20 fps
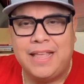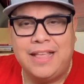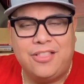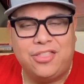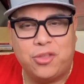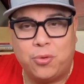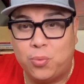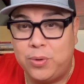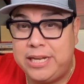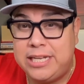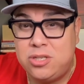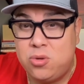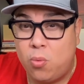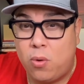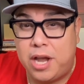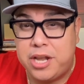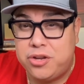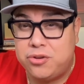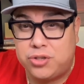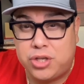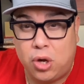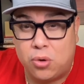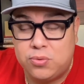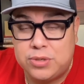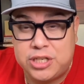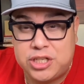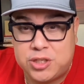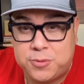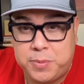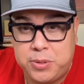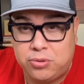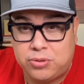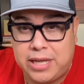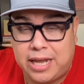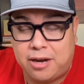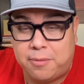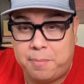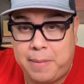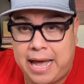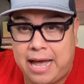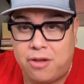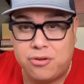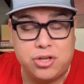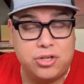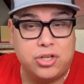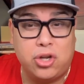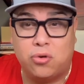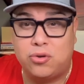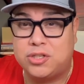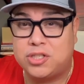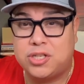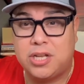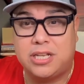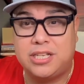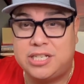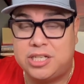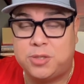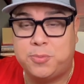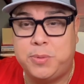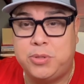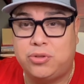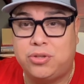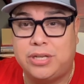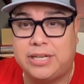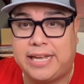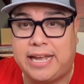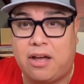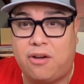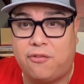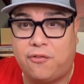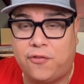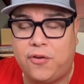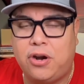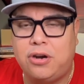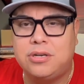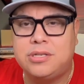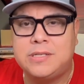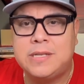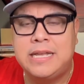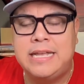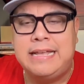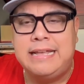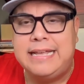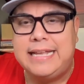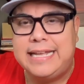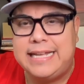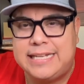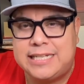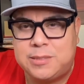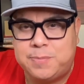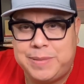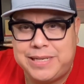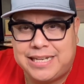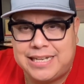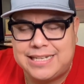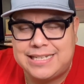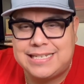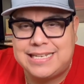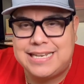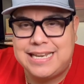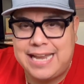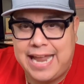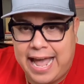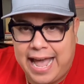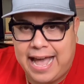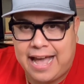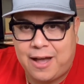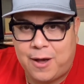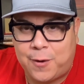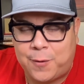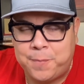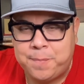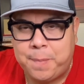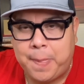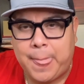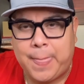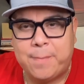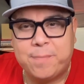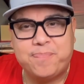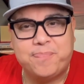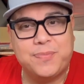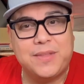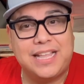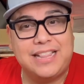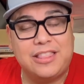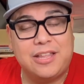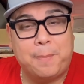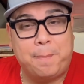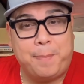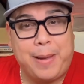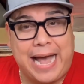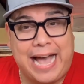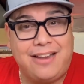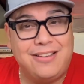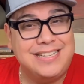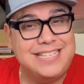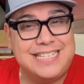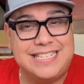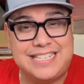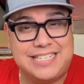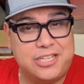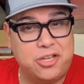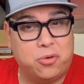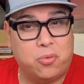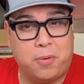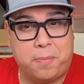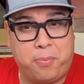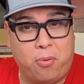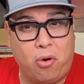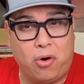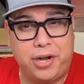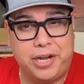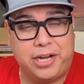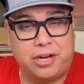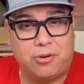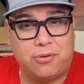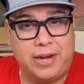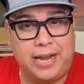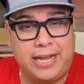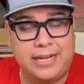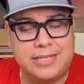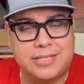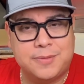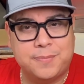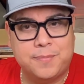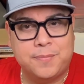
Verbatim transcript: The reason why you don't dispute that amount, you don't dispute the account first, is because now the balance is still reporting, correct?